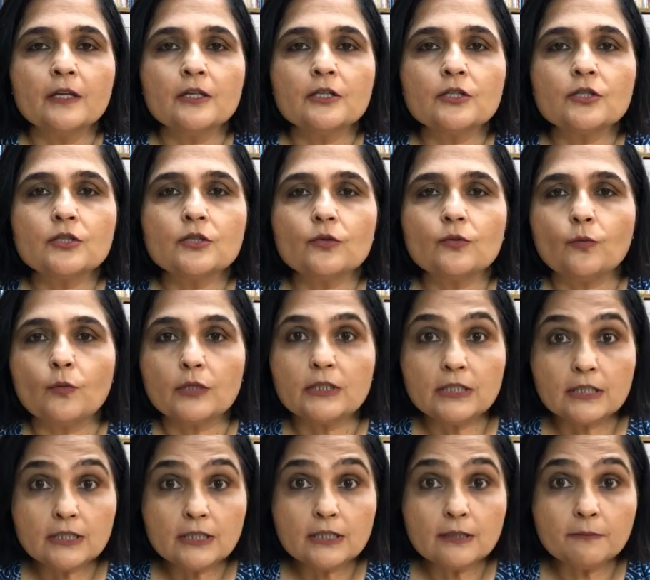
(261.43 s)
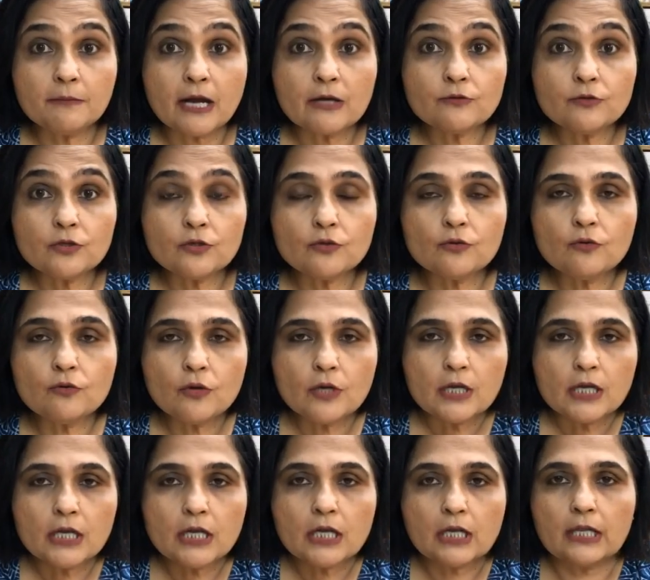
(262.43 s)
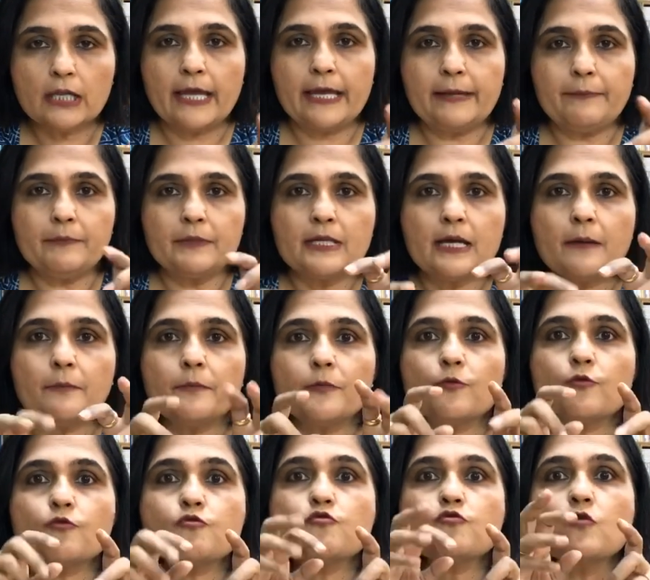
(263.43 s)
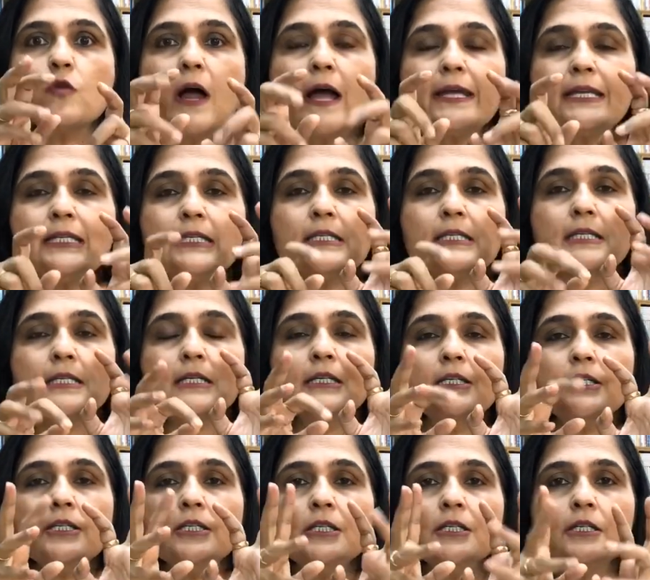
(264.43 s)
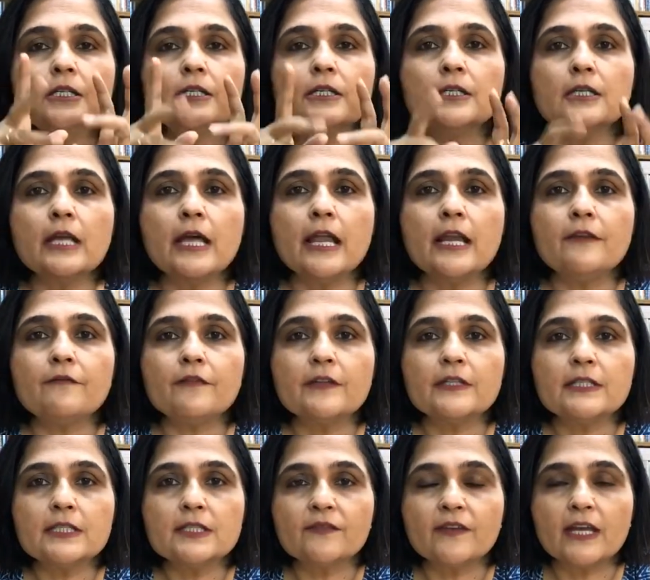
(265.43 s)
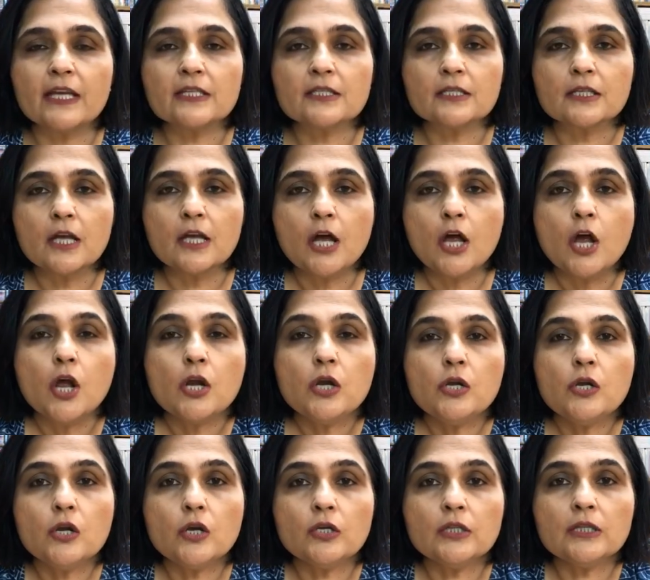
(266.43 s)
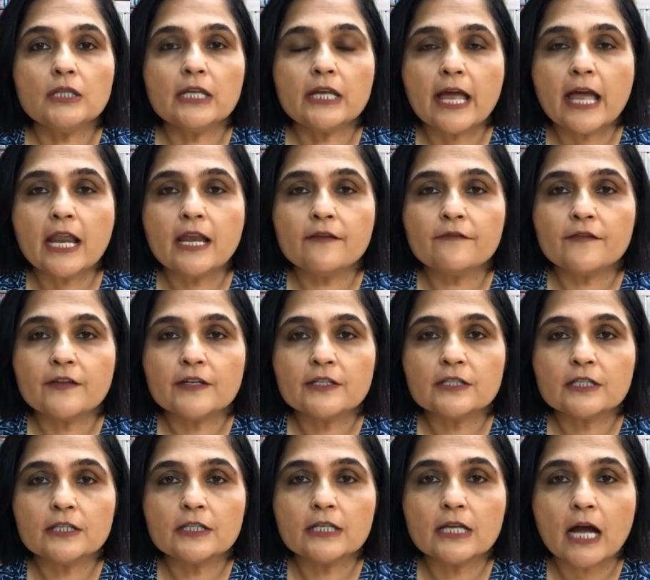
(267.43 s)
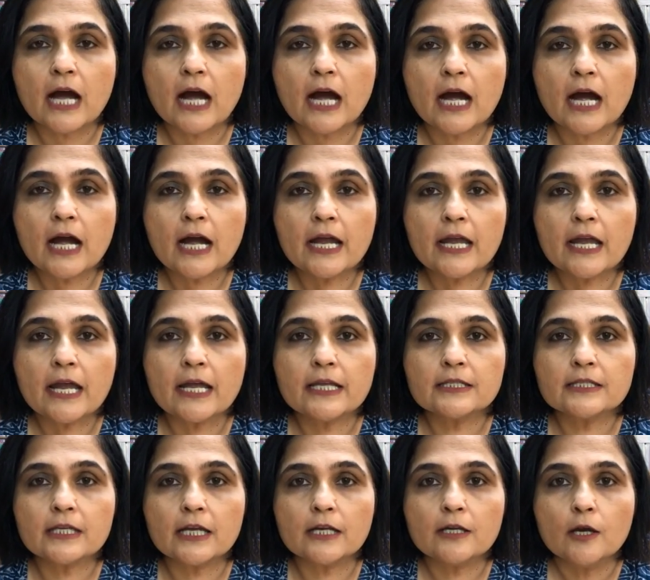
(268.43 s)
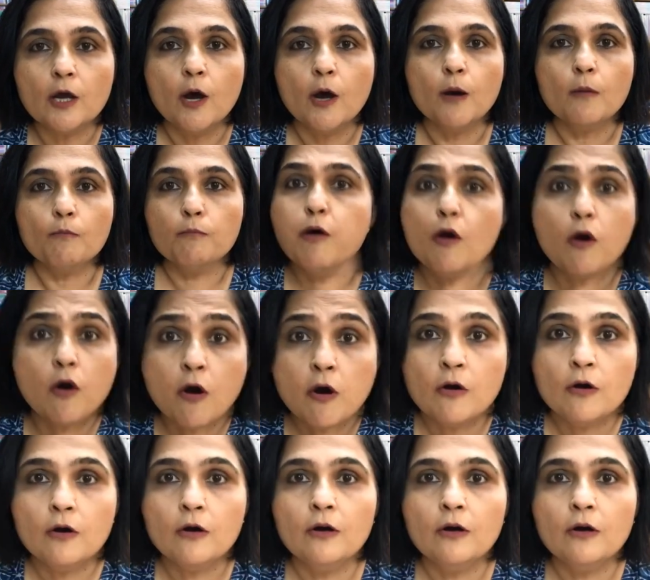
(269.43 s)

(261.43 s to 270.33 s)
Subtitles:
So what did the mouse do? He climbed up right near the elephant's face, looked the elephant in the eye and said, "Boo!"